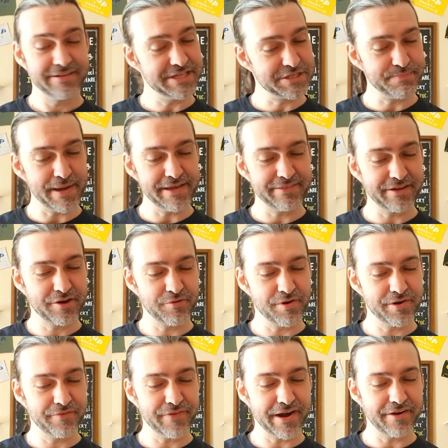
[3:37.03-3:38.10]
Despite the
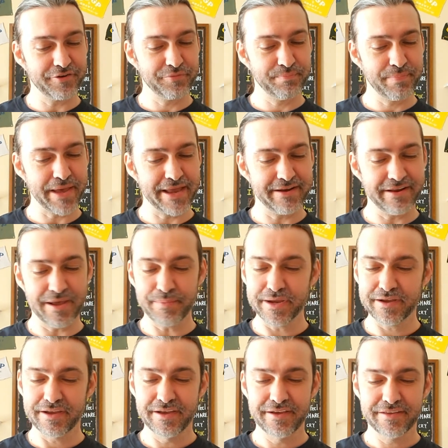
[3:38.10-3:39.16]
coronavirus
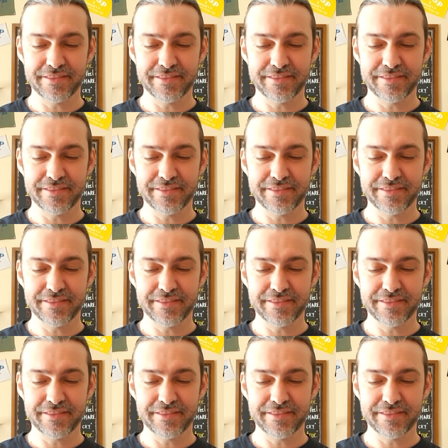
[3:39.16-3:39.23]
pandemic,